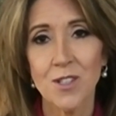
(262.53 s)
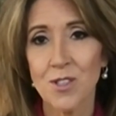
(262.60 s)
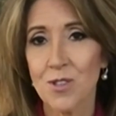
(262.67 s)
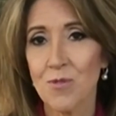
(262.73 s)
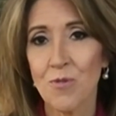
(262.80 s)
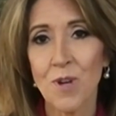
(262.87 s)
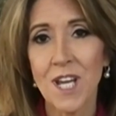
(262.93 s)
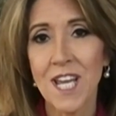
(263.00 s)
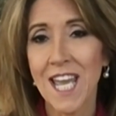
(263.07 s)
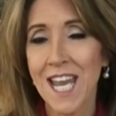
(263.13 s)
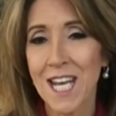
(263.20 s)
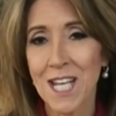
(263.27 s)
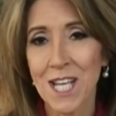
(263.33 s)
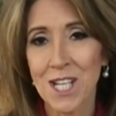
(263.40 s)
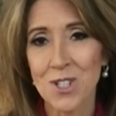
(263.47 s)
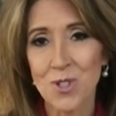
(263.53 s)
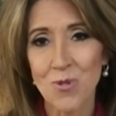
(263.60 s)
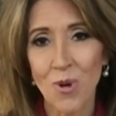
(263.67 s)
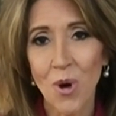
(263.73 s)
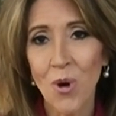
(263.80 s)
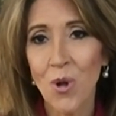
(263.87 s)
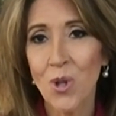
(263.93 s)
Regaining
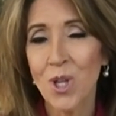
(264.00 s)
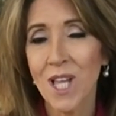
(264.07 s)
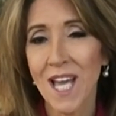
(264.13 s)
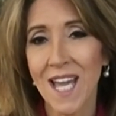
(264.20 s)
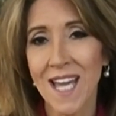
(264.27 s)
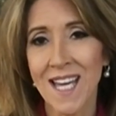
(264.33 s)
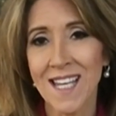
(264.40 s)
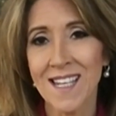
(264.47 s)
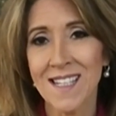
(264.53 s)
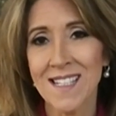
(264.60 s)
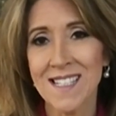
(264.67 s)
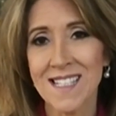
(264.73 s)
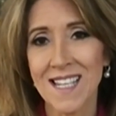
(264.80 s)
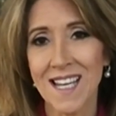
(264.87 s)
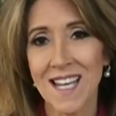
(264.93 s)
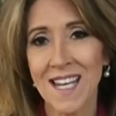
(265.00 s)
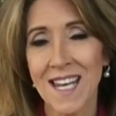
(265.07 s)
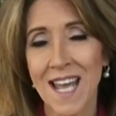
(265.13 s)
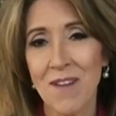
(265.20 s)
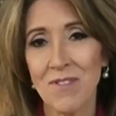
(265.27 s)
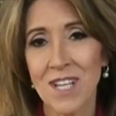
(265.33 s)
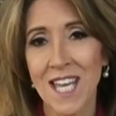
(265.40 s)
control and
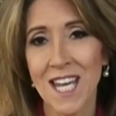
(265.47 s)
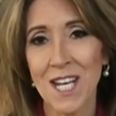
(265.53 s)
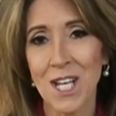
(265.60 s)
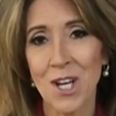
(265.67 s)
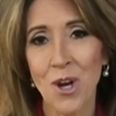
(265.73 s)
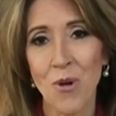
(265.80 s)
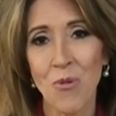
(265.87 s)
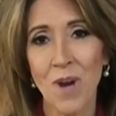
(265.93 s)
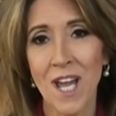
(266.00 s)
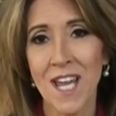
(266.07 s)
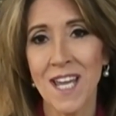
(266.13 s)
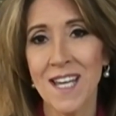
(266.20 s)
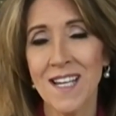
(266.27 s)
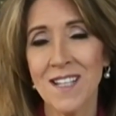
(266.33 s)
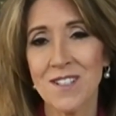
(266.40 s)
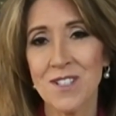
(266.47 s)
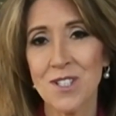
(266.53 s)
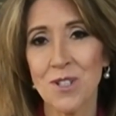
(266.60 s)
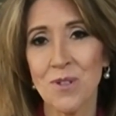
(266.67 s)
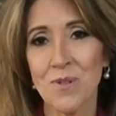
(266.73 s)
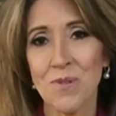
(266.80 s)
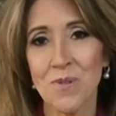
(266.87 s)
navigating our way
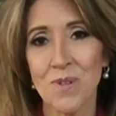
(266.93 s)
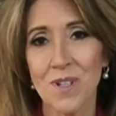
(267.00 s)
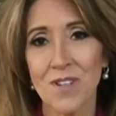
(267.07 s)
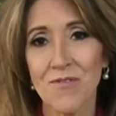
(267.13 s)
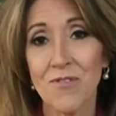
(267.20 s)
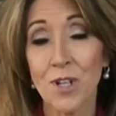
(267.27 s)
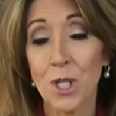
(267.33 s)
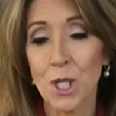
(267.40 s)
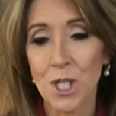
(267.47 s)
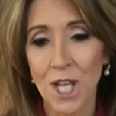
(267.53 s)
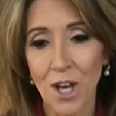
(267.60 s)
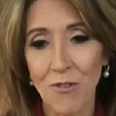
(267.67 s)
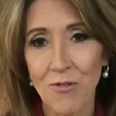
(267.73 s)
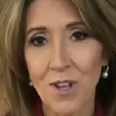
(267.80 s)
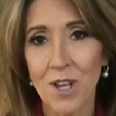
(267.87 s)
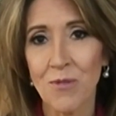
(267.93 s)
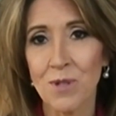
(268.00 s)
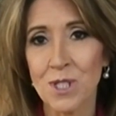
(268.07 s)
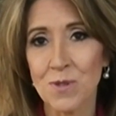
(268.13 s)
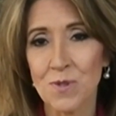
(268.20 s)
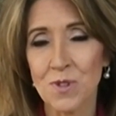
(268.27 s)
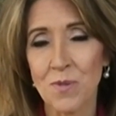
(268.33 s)
to Philadelphia,
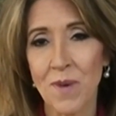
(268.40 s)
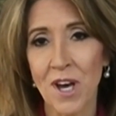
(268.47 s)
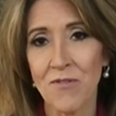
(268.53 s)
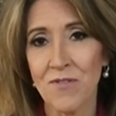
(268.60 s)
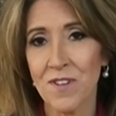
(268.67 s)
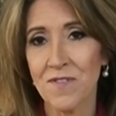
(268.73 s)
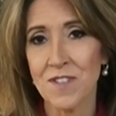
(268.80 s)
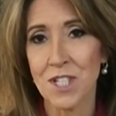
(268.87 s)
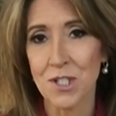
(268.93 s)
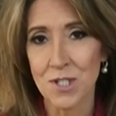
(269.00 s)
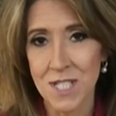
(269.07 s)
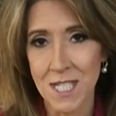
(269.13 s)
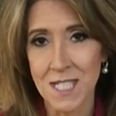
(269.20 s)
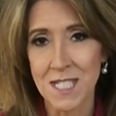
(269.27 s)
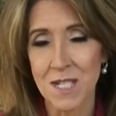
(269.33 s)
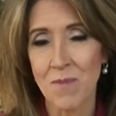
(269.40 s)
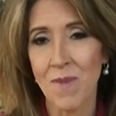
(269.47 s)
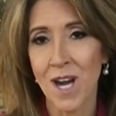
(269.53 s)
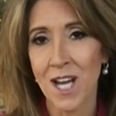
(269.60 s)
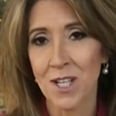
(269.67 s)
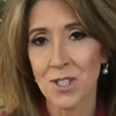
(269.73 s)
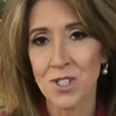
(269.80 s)
which was about 50 or 60
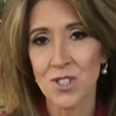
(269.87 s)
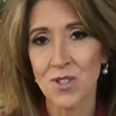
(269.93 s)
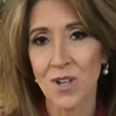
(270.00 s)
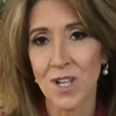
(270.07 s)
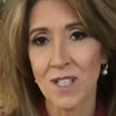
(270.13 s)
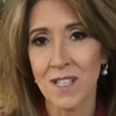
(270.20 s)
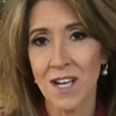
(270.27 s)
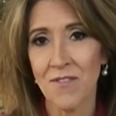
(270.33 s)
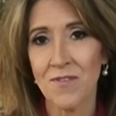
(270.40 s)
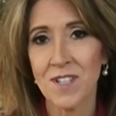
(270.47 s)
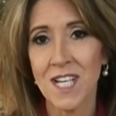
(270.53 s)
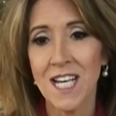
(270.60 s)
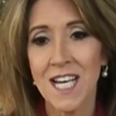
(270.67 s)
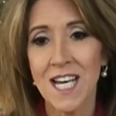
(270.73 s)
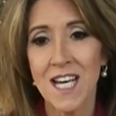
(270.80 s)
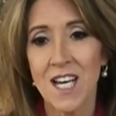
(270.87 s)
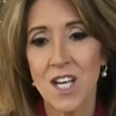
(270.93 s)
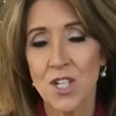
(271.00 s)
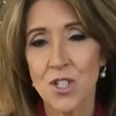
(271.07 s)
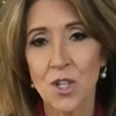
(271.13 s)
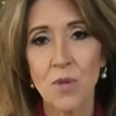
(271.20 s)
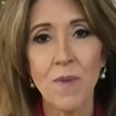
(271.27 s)
miles to our left,
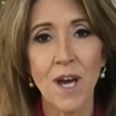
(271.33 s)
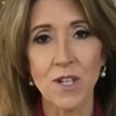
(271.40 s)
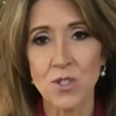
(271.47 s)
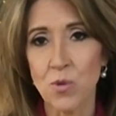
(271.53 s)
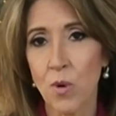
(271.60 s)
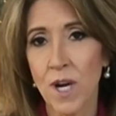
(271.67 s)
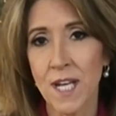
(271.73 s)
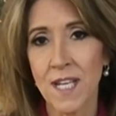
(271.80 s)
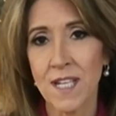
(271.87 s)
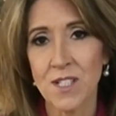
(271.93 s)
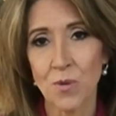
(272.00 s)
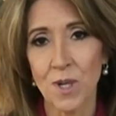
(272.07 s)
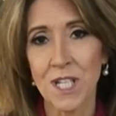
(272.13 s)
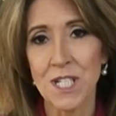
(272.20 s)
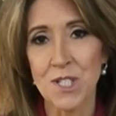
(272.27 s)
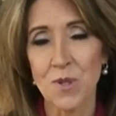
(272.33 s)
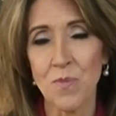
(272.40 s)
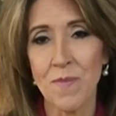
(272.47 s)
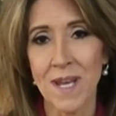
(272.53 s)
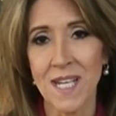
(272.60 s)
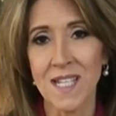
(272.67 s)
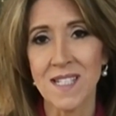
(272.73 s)
took about 20, 22
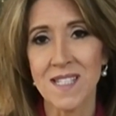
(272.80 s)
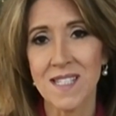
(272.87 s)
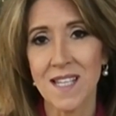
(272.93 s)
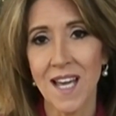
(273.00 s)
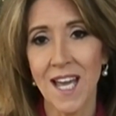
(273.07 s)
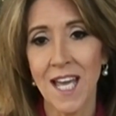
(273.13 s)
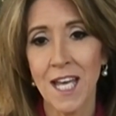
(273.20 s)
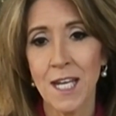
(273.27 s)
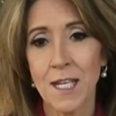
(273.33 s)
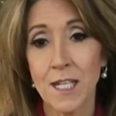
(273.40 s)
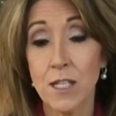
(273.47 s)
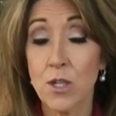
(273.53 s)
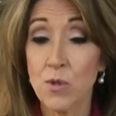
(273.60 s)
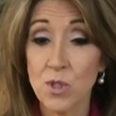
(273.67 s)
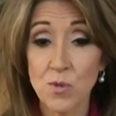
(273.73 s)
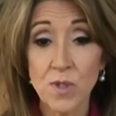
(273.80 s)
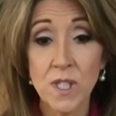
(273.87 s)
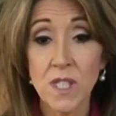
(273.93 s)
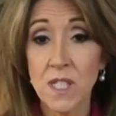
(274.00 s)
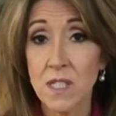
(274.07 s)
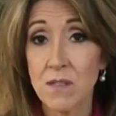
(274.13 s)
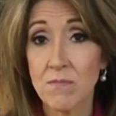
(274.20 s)
minutes. And there was
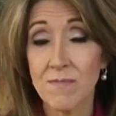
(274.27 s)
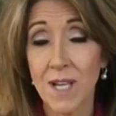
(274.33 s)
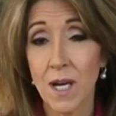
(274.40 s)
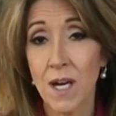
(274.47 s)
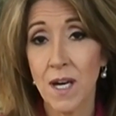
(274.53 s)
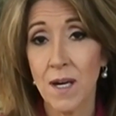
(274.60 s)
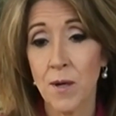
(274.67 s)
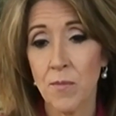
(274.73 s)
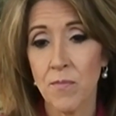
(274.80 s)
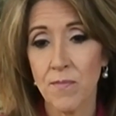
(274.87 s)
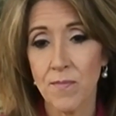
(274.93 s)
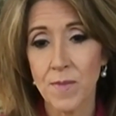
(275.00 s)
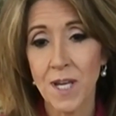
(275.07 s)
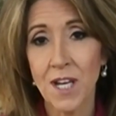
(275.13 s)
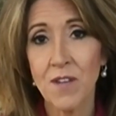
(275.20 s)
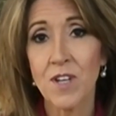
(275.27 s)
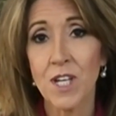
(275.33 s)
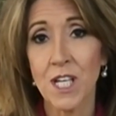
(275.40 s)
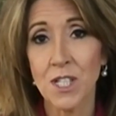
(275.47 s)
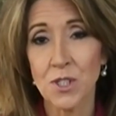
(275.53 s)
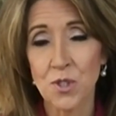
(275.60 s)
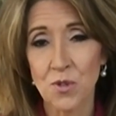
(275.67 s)
really kind of an
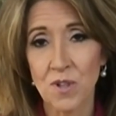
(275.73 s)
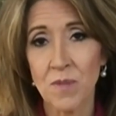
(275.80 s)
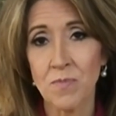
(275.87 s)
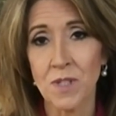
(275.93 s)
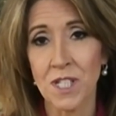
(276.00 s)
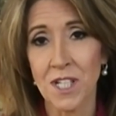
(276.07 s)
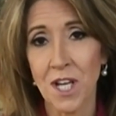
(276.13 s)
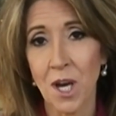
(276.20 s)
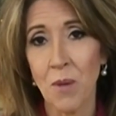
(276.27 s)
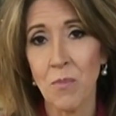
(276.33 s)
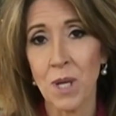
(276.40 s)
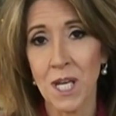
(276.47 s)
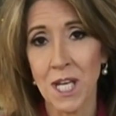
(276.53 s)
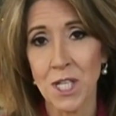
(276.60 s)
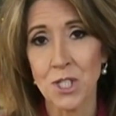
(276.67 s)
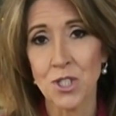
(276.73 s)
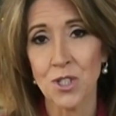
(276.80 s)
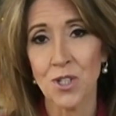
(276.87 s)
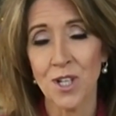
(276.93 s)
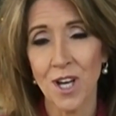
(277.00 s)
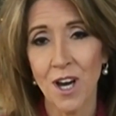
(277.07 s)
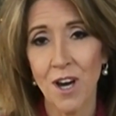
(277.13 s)
unscripted
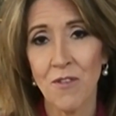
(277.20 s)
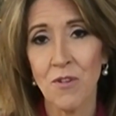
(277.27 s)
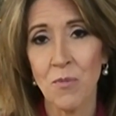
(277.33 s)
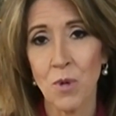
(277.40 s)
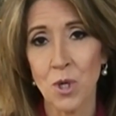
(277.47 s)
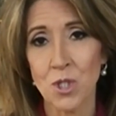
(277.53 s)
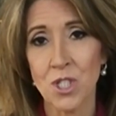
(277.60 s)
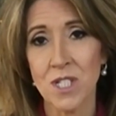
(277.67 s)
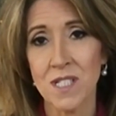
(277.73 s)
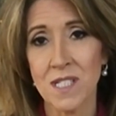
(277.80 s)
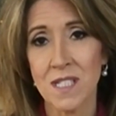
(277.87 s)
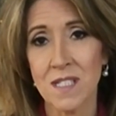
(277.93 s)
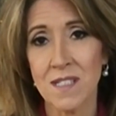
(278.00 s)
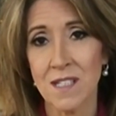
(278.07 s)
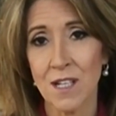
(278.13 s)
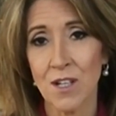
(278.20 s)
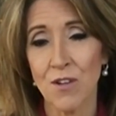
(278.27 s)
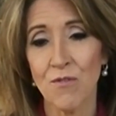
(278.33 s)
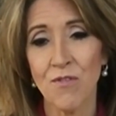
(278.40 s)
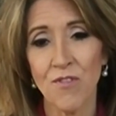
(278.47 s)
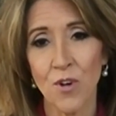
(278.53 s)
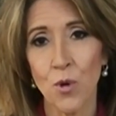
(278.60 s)
combination of emergencies that
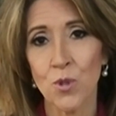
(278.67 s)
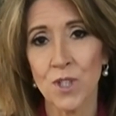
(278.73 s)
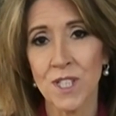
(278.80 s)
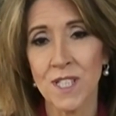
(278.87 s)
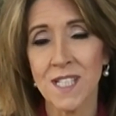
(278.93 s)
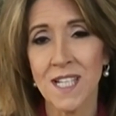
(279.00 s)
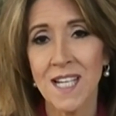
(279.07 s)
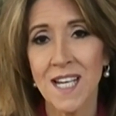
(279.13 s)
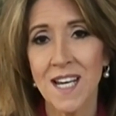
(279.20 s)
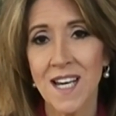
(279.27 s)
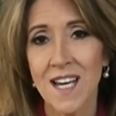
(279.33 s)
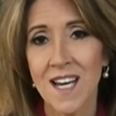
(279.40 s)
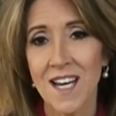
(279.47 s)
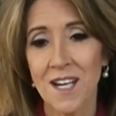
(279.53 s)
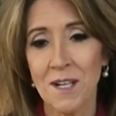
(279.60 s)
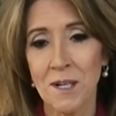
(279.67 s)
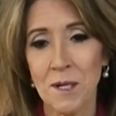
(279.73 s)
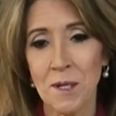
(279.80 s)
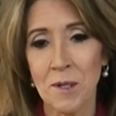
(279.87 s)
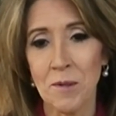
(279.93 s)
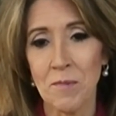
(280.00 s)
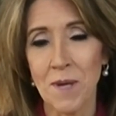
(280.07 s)
unfolded
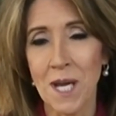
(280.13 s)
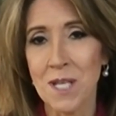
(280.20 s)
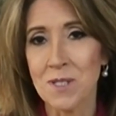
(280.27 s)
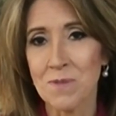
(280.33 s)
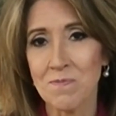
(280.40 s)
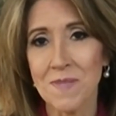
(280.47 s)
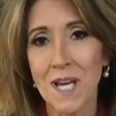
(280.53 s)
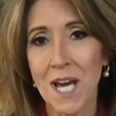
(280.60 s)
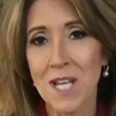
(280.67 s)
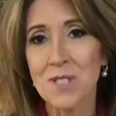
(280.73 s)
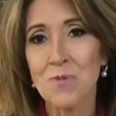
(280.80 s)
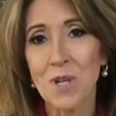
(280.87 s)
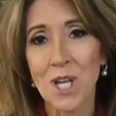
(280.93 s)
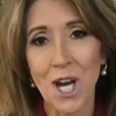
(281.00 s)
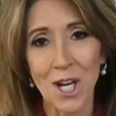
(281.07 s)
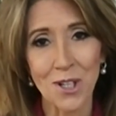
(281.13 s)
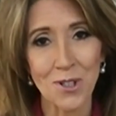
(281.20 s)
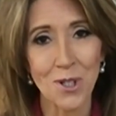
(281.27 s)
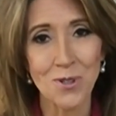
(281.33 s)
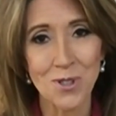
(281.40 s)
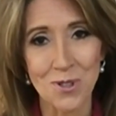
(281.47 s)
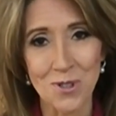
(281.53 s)
as we got
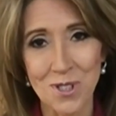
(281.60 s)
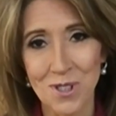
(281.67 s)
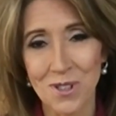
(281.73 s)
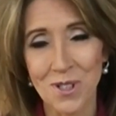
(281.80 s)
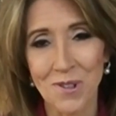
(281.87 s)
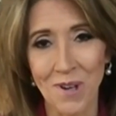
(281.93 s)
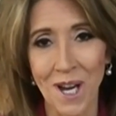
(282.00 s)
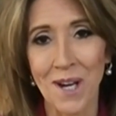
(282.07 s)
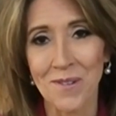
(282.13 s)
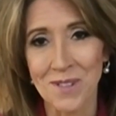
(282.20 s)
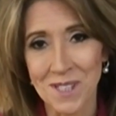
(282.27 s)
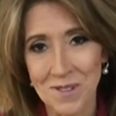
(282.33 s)
closer to the ground.